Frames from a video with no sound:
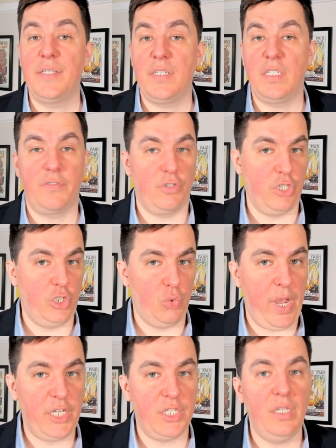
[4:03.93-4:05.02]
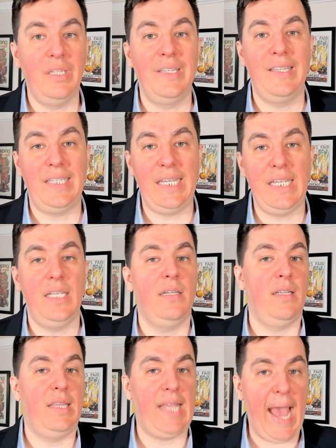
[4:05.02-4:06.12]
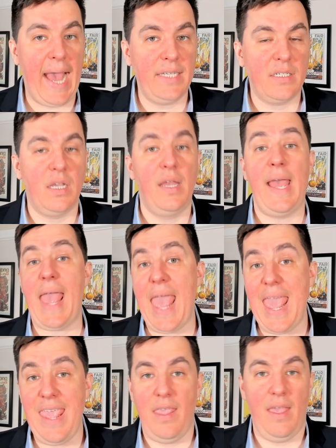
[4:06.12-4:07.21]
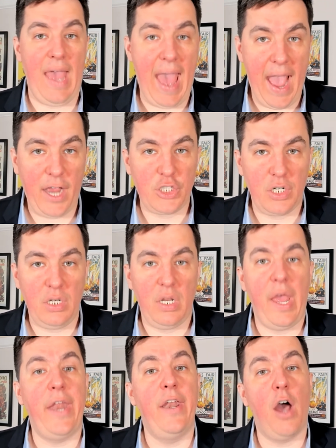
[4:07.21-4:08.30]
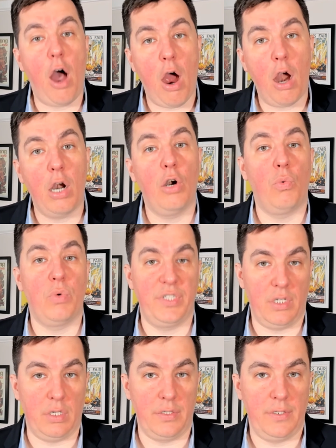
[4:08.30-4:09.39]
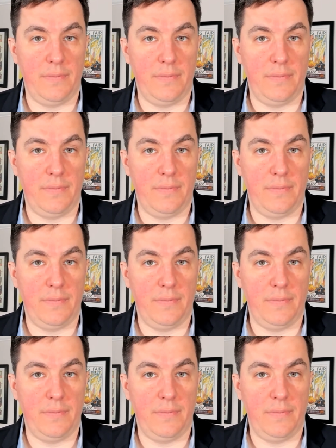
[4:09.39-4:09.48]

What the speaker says: is for situation, T, task, A, action, and R, results.